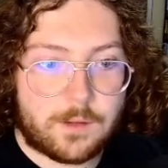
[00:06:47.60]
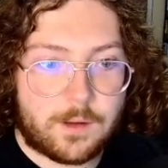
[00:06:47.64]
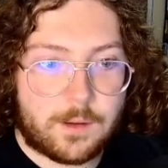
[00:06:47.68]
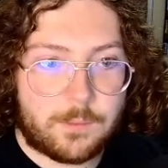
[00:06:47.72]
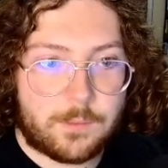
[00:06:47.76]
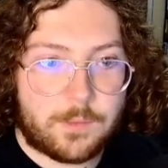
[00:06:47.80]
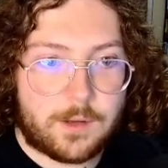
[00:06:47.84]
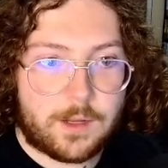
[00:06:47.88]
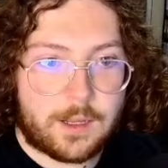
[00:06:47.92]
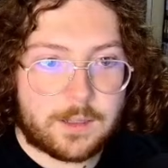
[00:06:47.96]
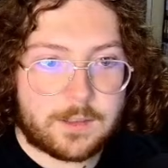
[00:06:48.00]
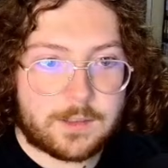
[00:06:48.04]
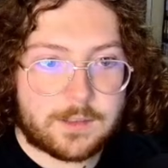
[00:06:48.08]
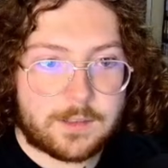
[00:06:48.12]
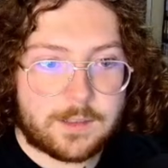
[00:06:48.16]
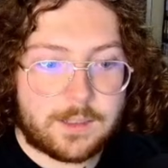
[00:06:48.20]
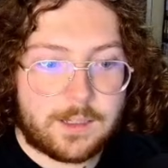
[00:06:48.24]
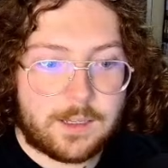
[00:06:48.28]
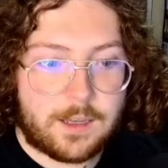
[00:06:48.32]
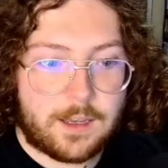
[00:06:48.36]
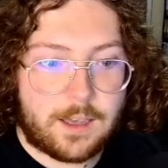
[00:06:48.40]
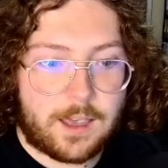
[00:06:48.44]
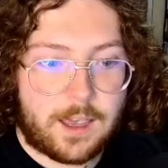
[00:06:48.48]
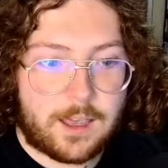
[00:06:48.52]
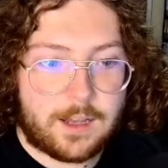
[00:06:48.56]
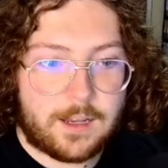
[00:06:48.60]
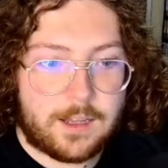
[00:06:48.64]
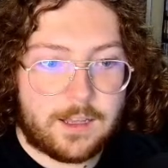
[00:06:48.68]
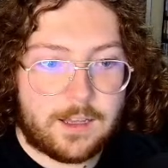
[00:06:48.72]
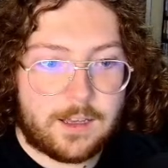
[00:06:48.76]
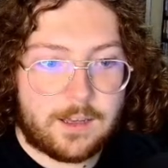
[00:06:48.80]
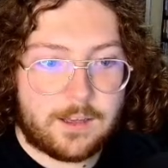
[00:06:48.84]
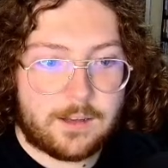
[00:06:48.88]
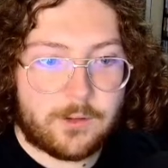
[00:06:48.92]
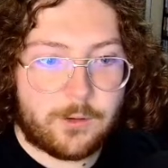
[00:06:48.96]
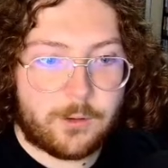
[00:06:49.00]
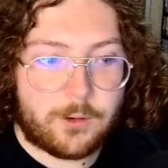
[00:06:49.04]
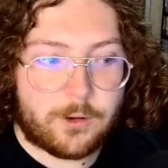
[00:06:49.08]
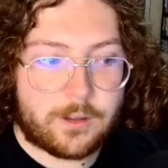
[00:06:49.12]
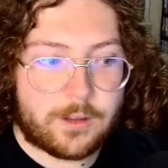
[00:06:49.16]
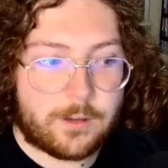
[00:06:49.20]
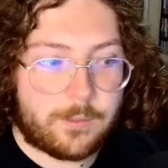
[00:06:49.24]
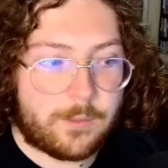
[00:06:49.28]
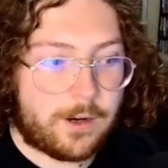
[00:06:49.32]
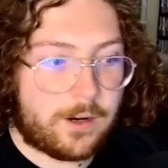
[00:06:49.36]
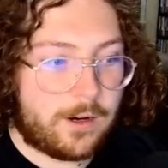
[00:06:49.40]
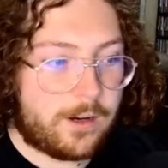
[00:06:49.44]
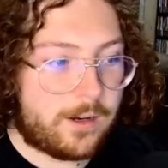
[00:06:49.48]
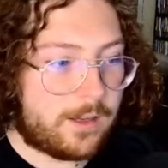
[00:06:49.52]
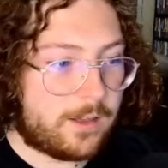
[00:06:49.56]
I'm not seeing any North
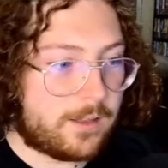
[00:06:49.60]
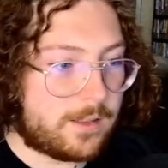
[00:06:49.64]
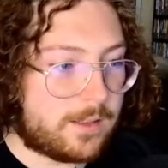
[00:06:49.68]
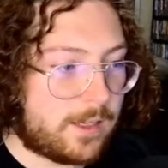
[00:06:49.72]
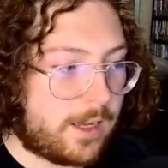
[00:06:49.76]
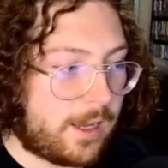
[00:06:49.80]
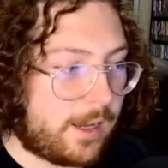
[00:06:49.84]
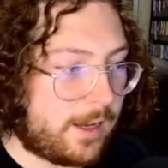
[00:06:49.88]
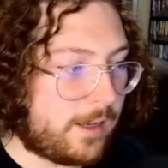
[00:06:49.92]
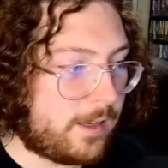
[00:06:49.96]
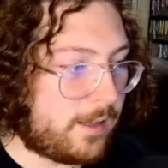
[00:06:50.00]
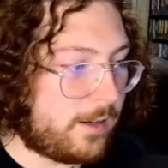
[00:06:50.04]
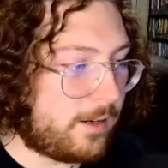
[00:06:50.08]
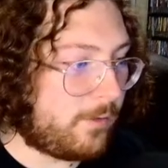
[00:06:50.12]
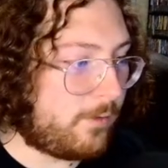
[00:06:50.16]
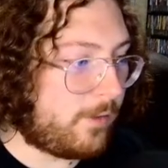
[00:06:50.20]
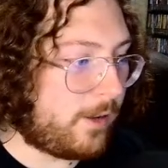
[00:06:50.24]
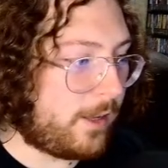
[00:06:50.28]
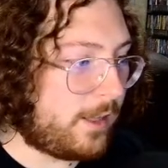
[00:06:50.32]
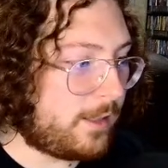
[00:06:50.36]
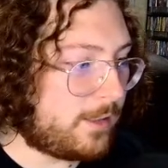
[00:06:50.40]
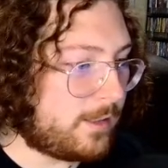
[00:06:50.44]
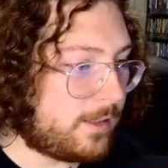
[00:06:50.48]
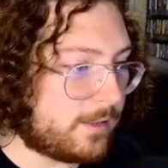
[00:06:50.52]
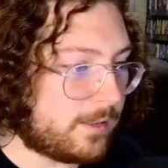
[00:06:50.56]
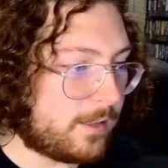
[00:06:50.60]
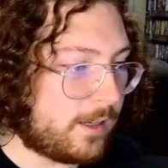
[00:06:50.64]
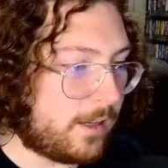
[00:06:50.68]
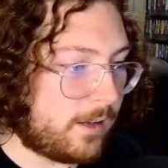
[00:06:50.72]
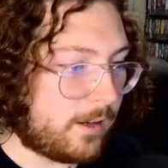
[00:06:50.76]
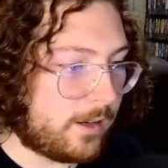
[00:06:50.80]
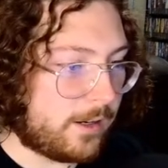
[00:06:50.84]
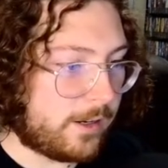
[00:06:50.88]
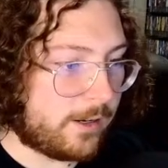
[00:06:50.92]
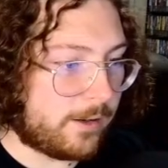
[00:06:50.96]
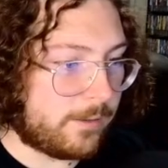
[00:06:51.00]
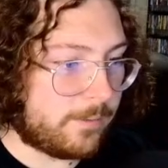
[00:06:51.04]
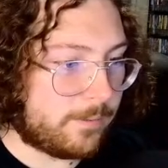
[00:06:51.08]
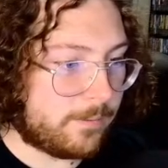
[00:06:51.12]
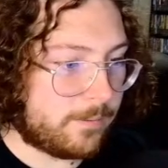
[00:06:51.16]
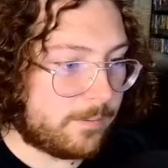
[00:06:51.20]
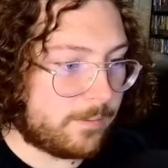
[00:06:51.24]
American Tekken Advances out here.